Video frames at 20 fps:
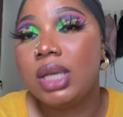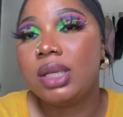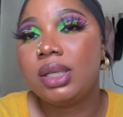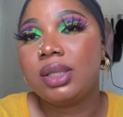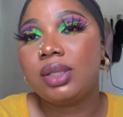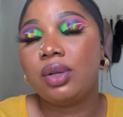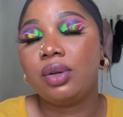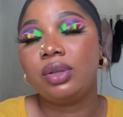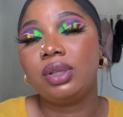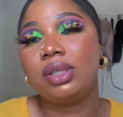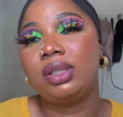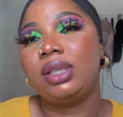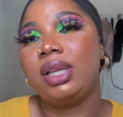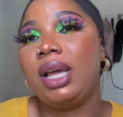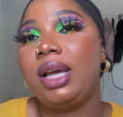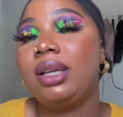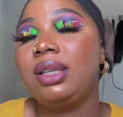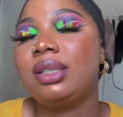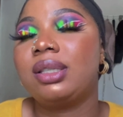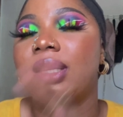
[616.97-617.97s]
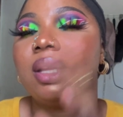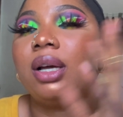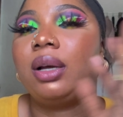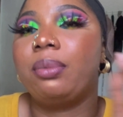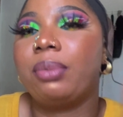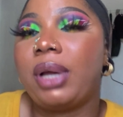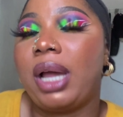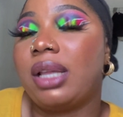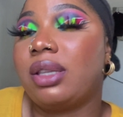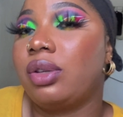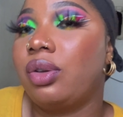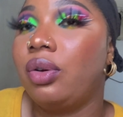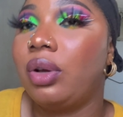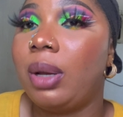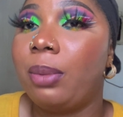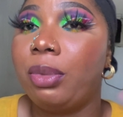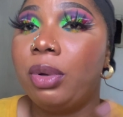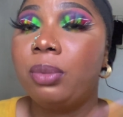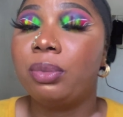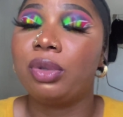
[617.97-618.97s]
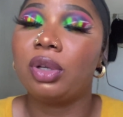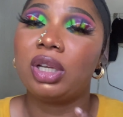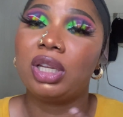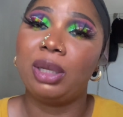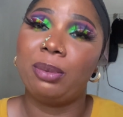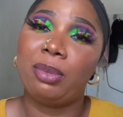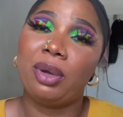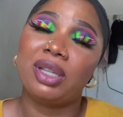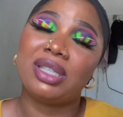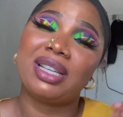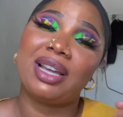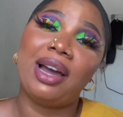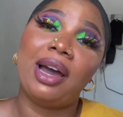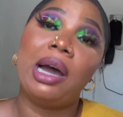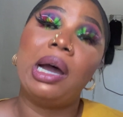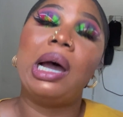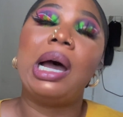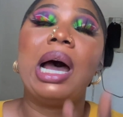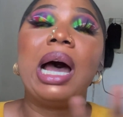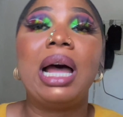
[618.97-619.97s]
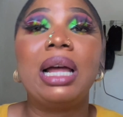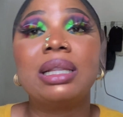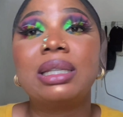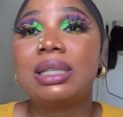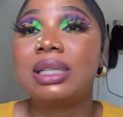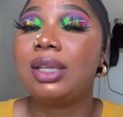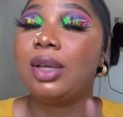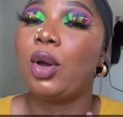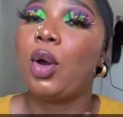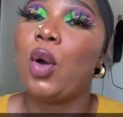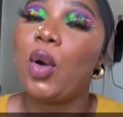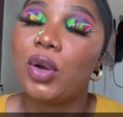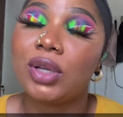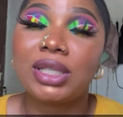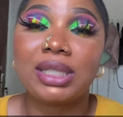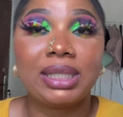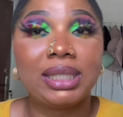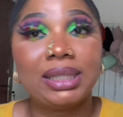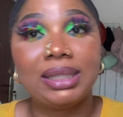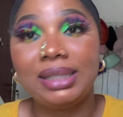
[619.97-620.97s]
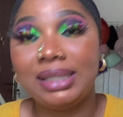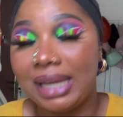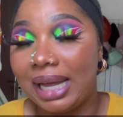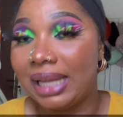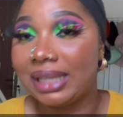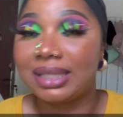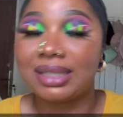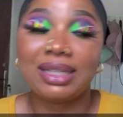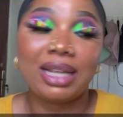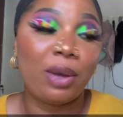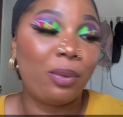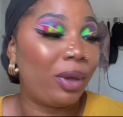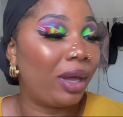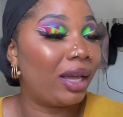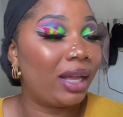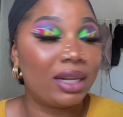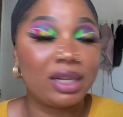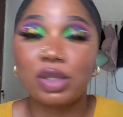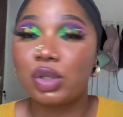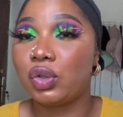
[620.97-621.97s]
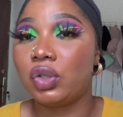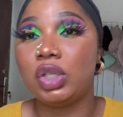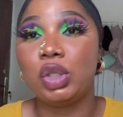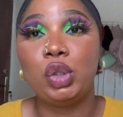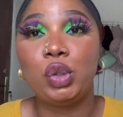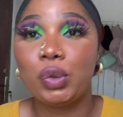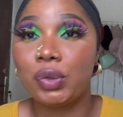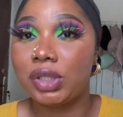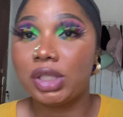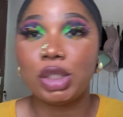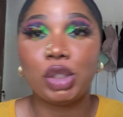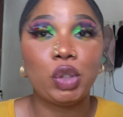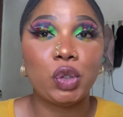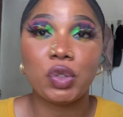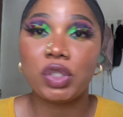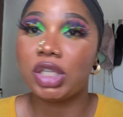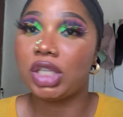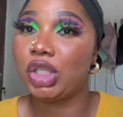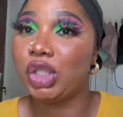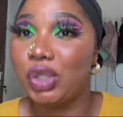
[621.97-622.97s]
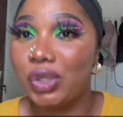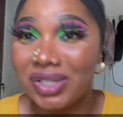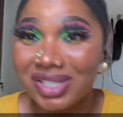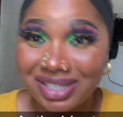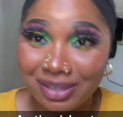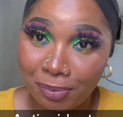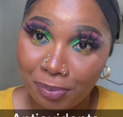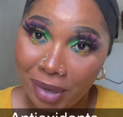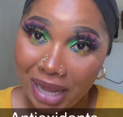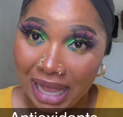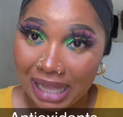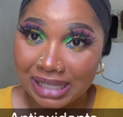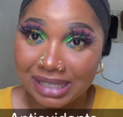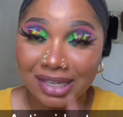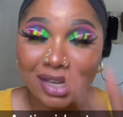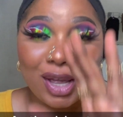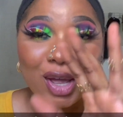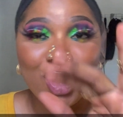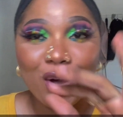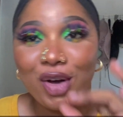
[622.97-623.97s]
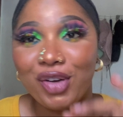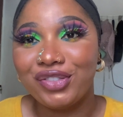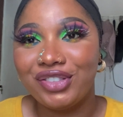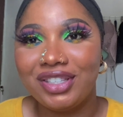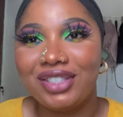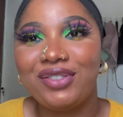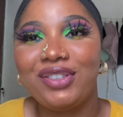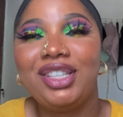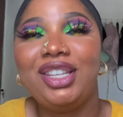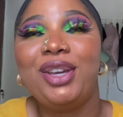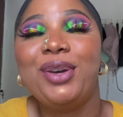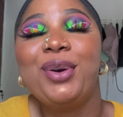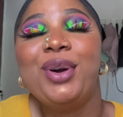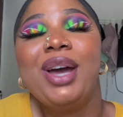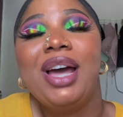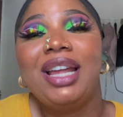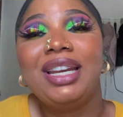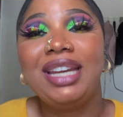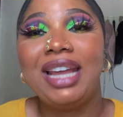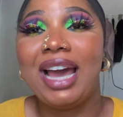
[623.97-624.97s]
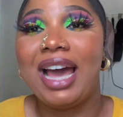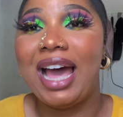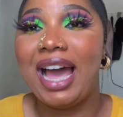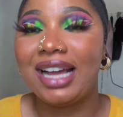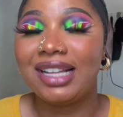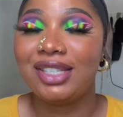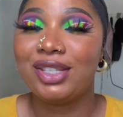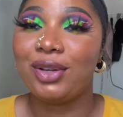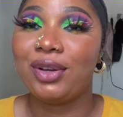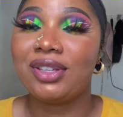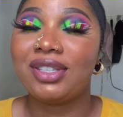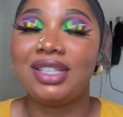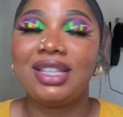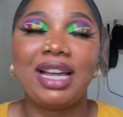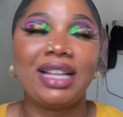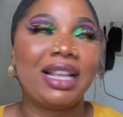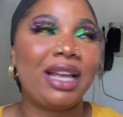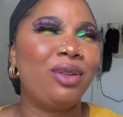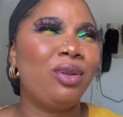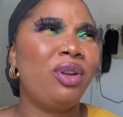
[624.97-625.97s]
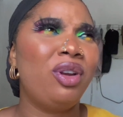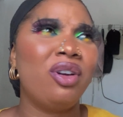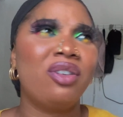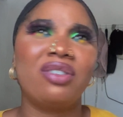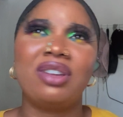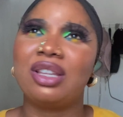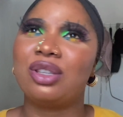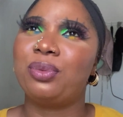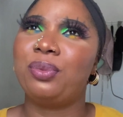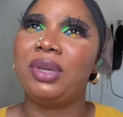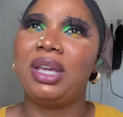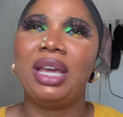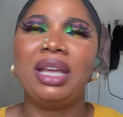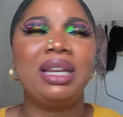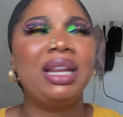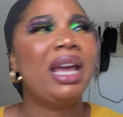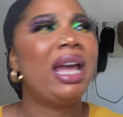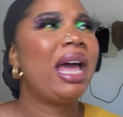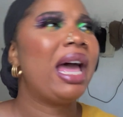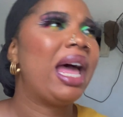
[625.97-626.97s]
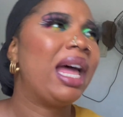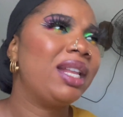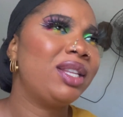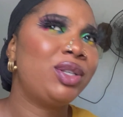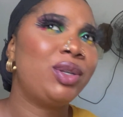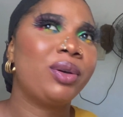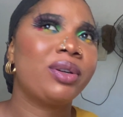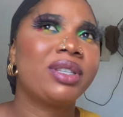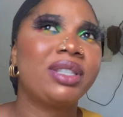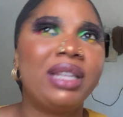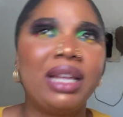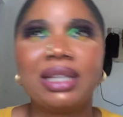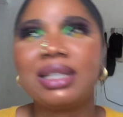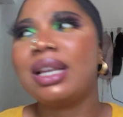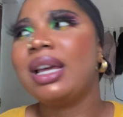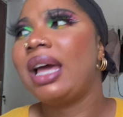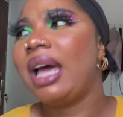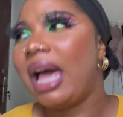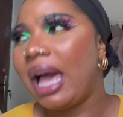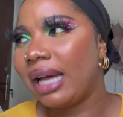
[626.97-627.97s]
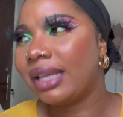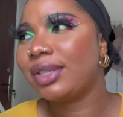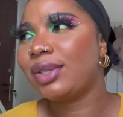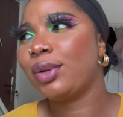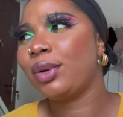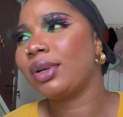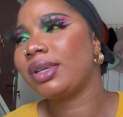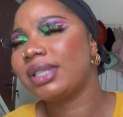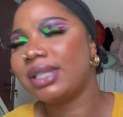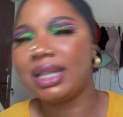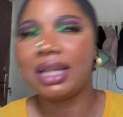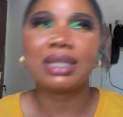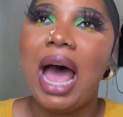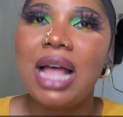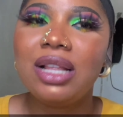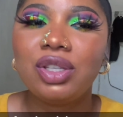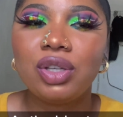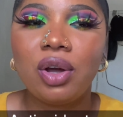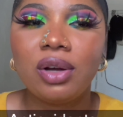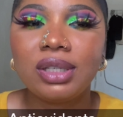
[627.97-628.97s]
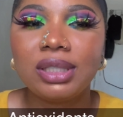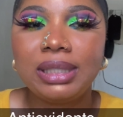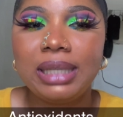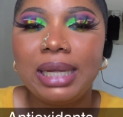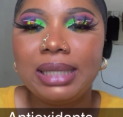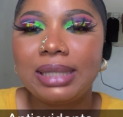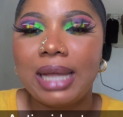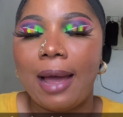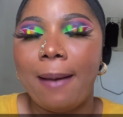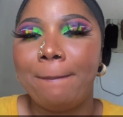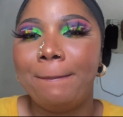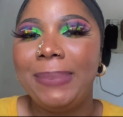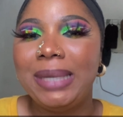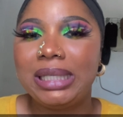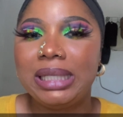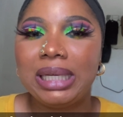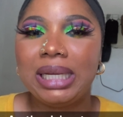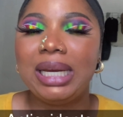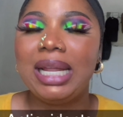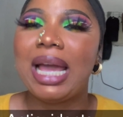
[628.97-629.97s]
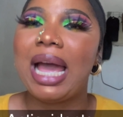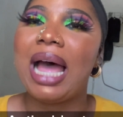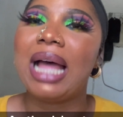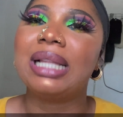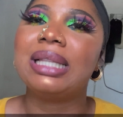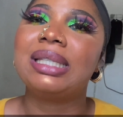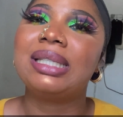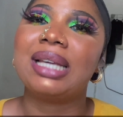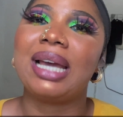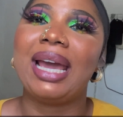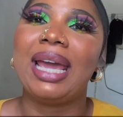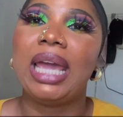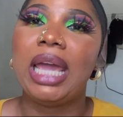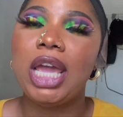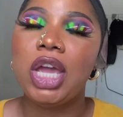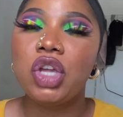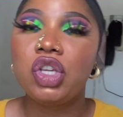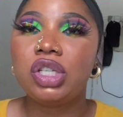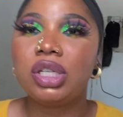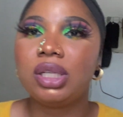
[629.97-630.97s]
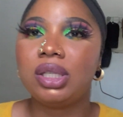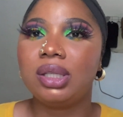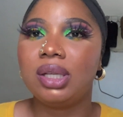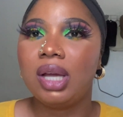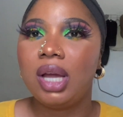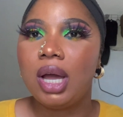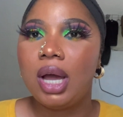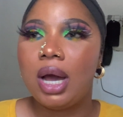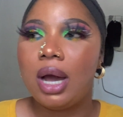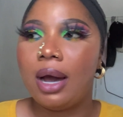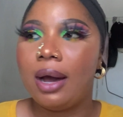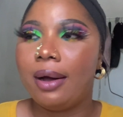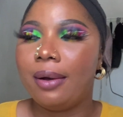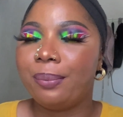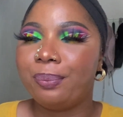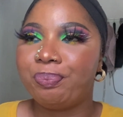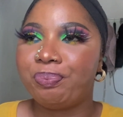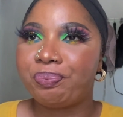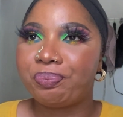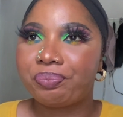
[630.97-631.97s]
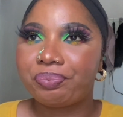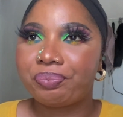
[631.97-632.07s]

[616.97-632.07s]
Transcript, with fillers: so the next um, category i'm going to be talking about are antioxidants now we are getting to the juicy juicy juicy part of this video they are antioxidants. i know a lot of you guys being antioxidants antioxidant antioxidants are basically anti-aging um,